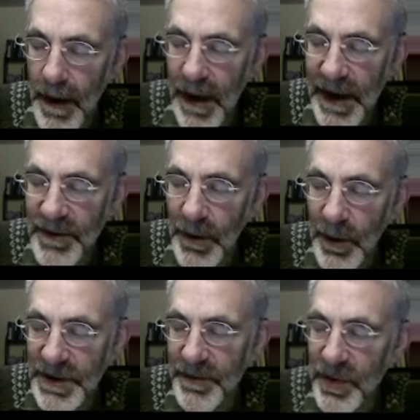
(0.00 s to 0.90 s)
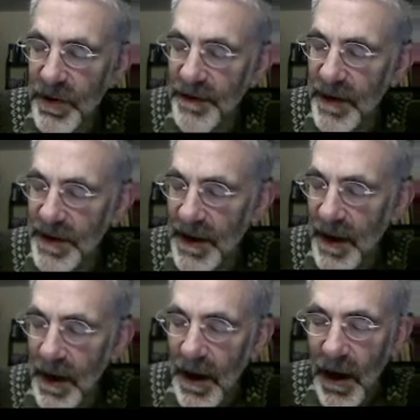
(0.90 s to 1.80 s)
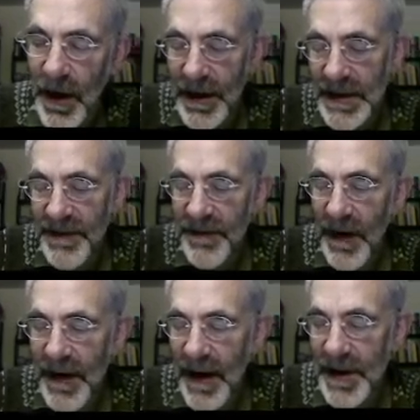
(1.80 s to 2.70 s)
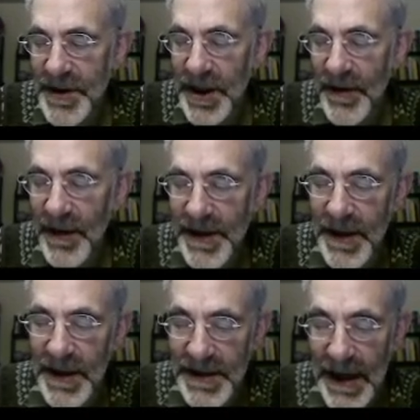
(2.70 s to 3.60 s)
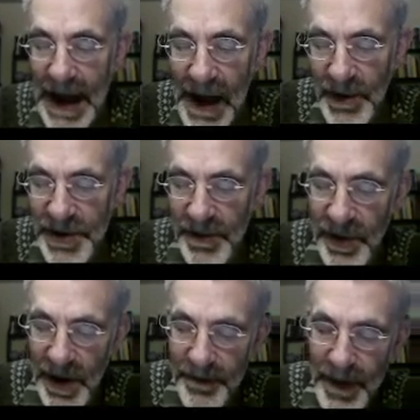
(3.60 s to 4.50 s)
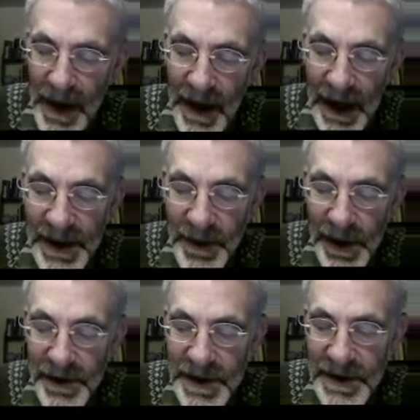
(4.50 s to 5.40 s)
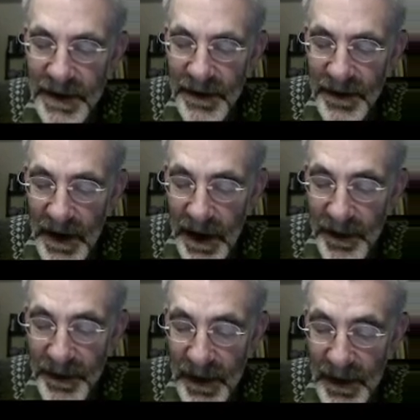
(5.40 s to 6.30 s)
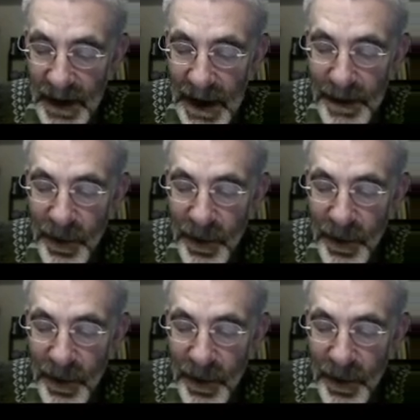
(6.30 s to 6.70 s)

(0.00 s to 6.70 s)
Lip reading: And we want to prove that R is finitely generated as an algebra. And we notice that key